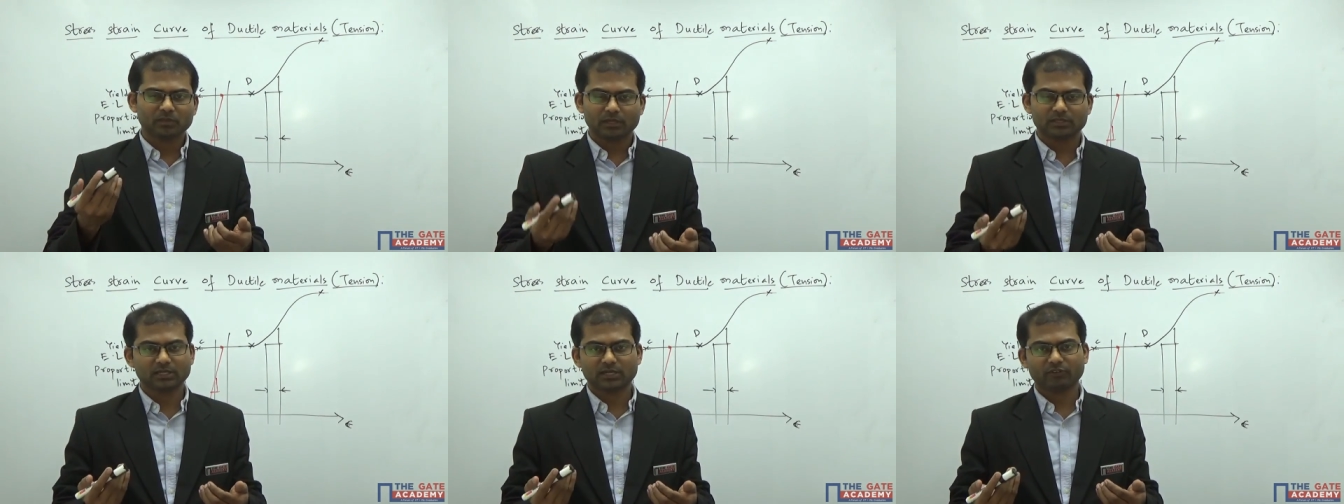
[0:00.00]

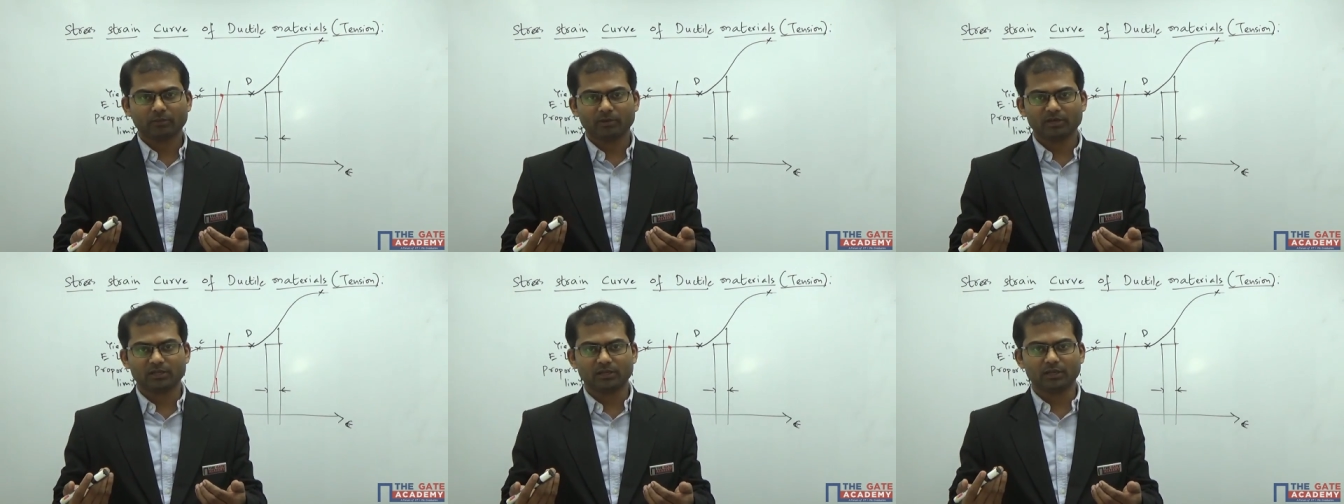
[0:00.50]
That's the
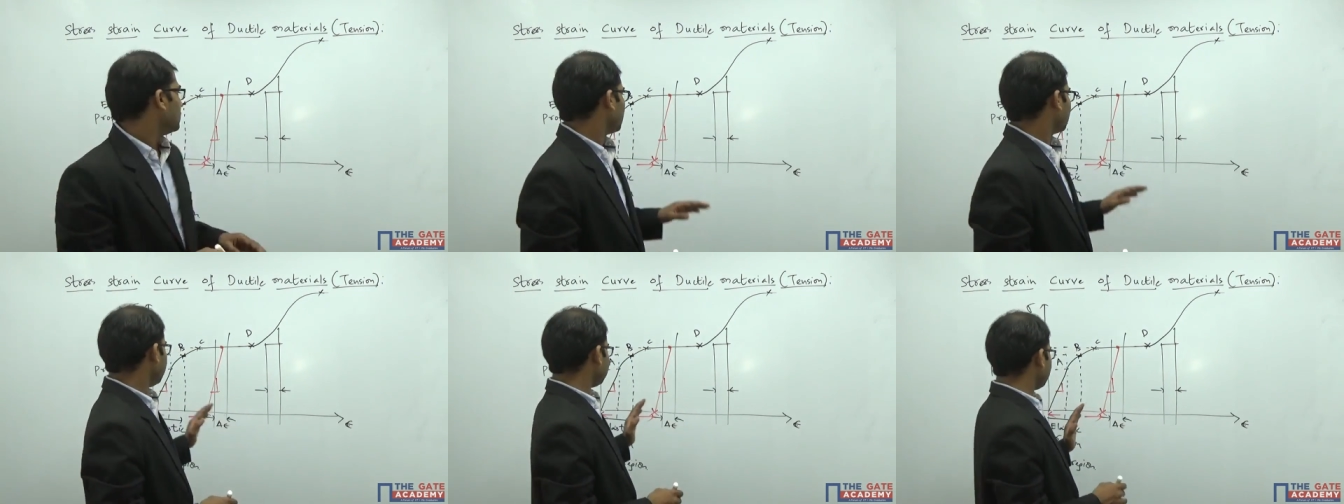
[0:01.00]
requirement here.
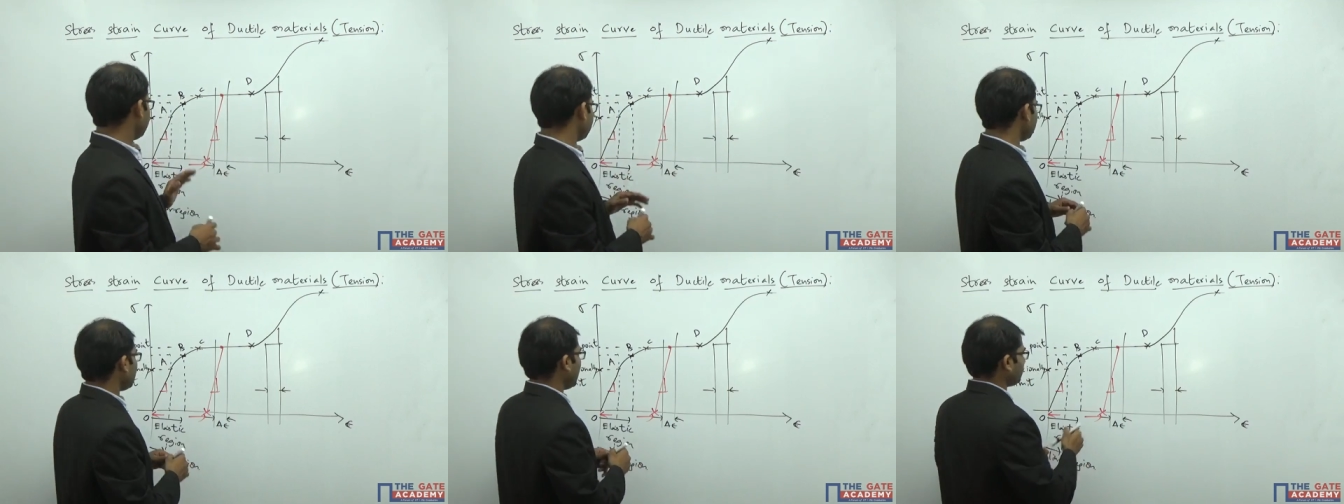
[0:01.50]
So this
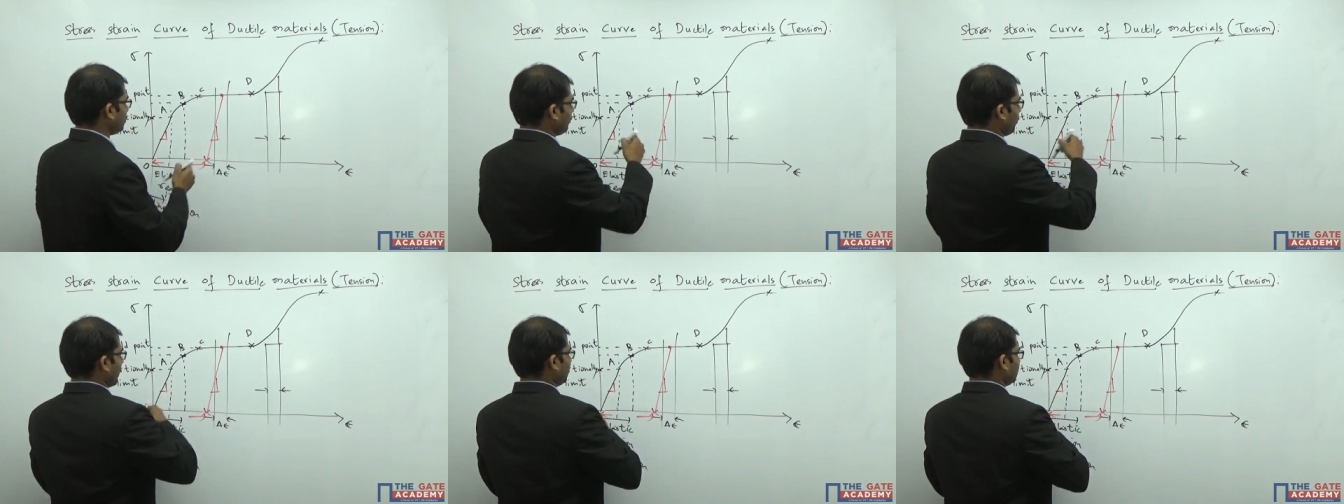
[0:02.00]
region up to
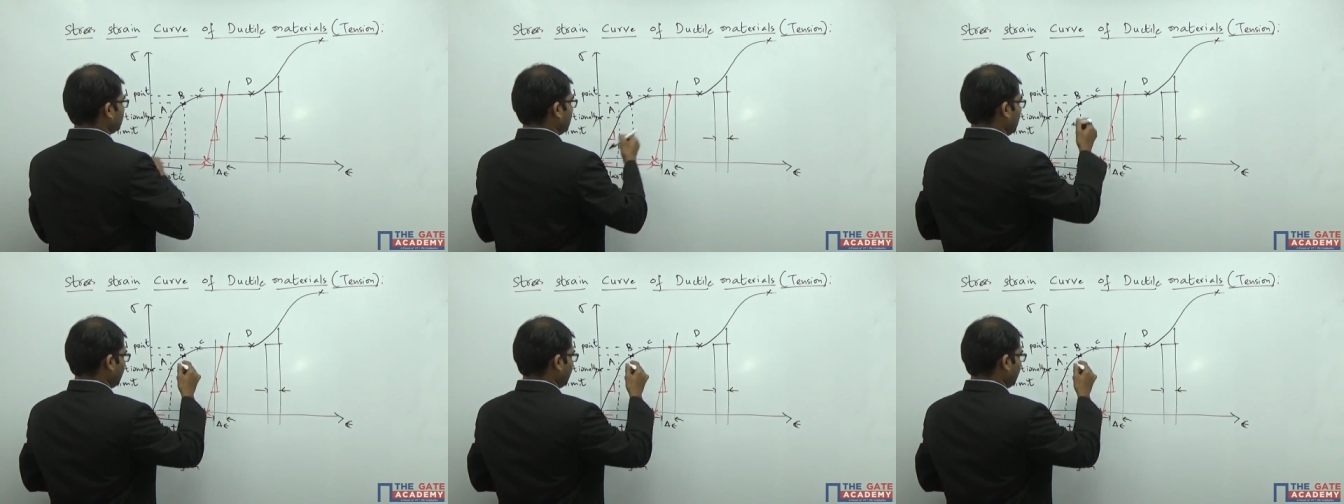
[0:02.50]
point